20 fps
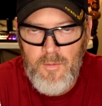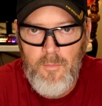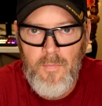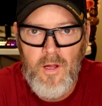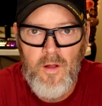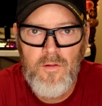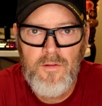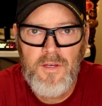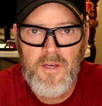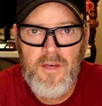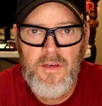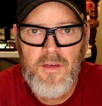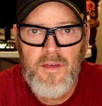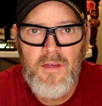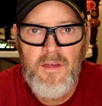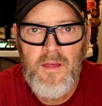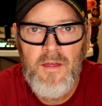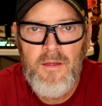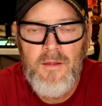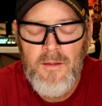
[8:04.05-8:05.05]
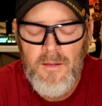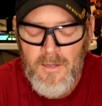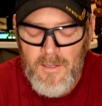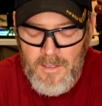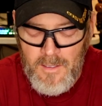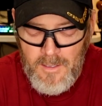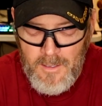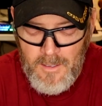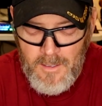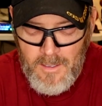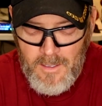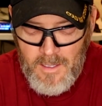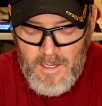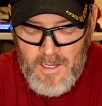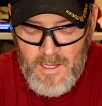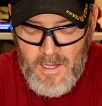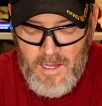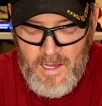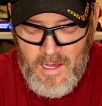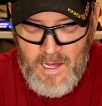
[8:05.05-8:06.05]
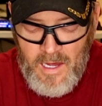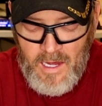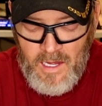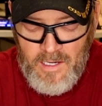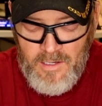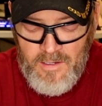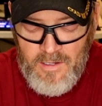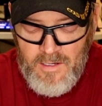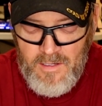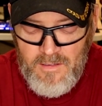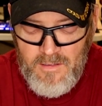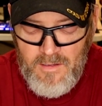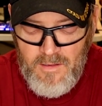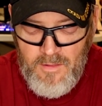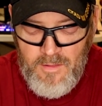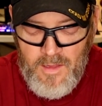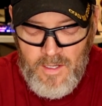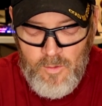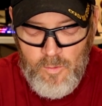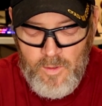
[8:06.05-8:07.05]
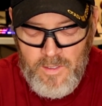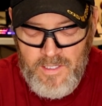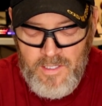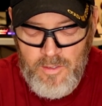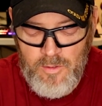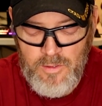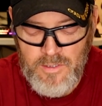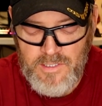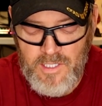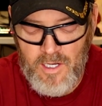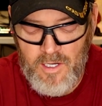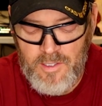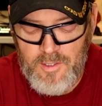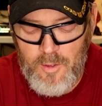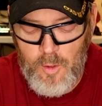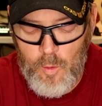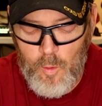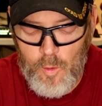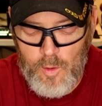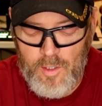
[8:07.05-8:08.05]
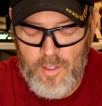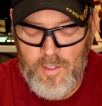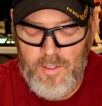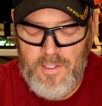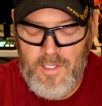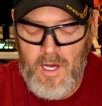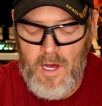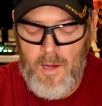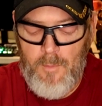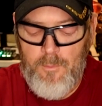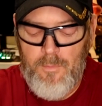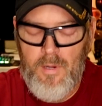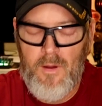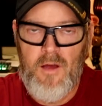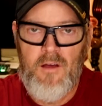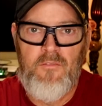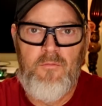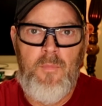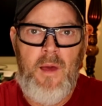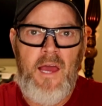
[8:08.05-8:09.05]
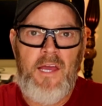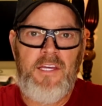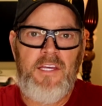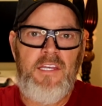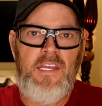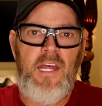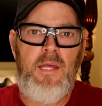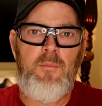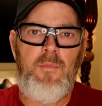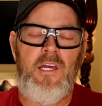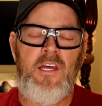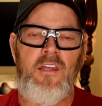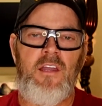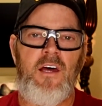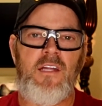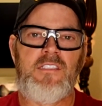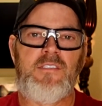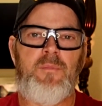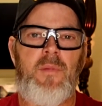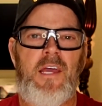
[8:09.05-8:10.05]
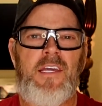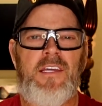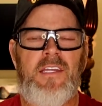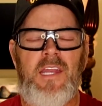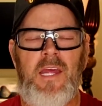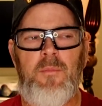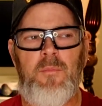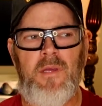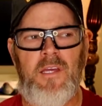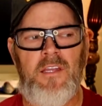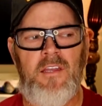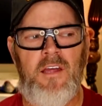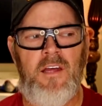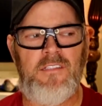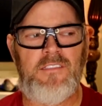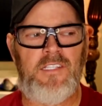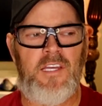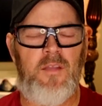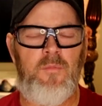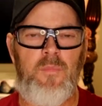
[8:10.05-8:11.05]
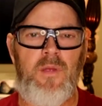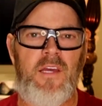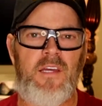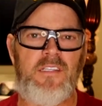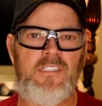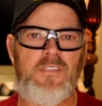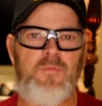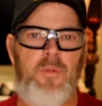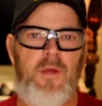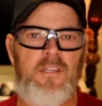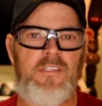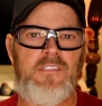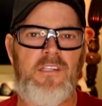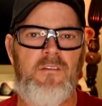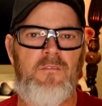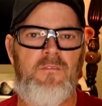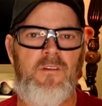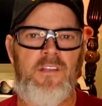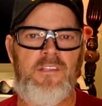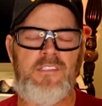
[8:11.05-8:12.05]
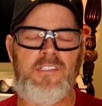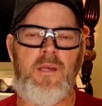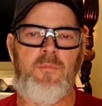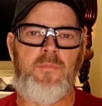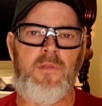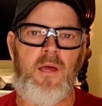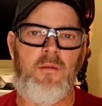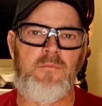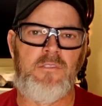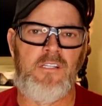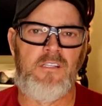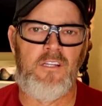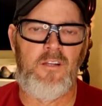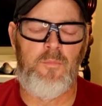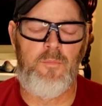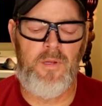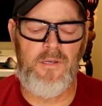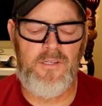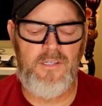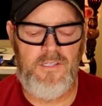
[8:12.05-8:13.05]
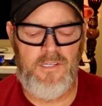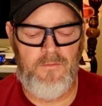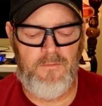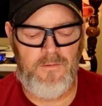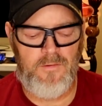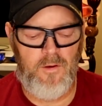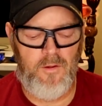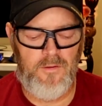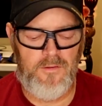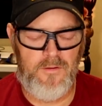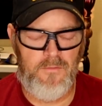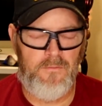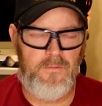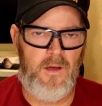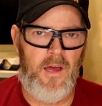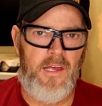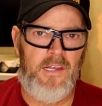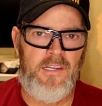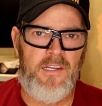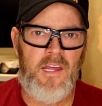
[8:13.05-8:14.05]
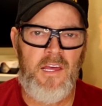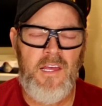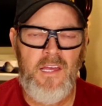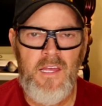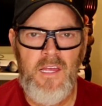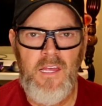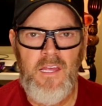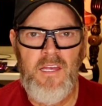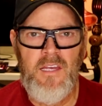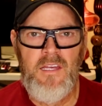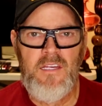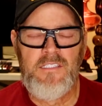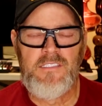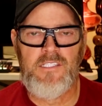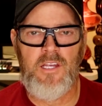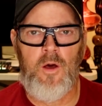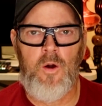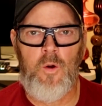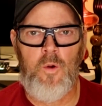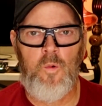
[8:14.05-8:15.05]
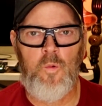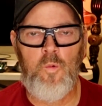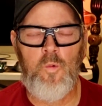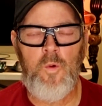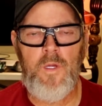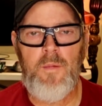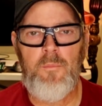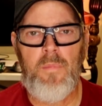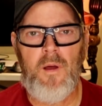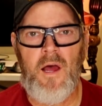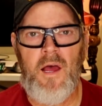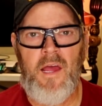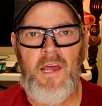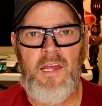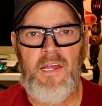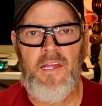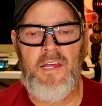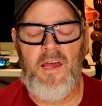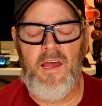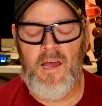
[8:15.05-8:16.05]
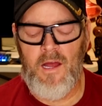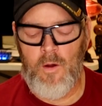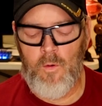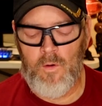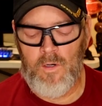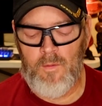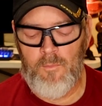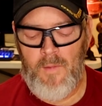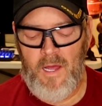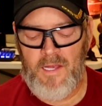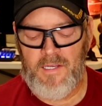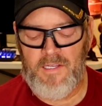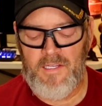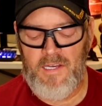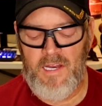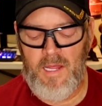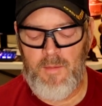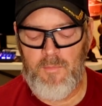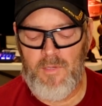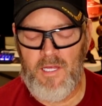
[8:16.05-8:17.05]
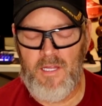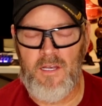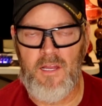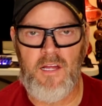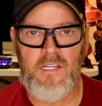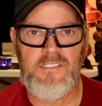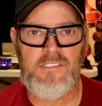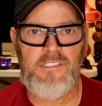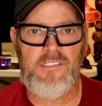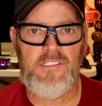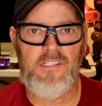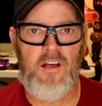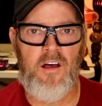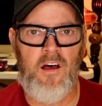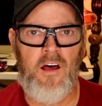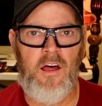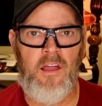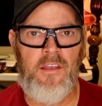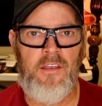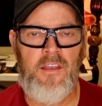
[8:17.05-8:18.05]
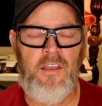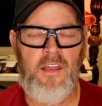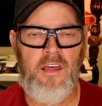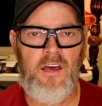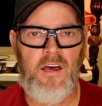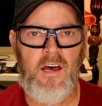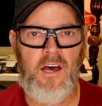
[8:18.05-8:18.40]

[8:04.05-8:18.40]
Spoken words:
milk. And then we use a 1/4 cup of macadamia nuts. Macadamia nuts can be expensive and sometimes a little bit difficult to find. So we buy our macadamia nuts on